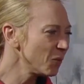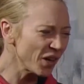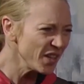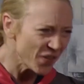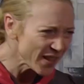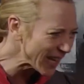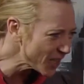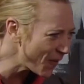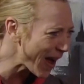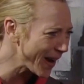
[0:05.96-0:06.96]
But and you think
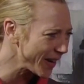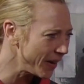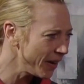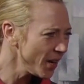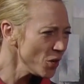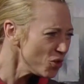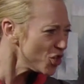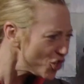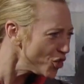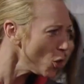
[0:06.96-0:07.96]
that's fine? You
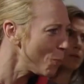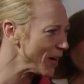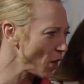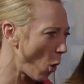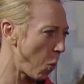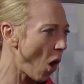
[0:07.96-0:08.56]
stupid or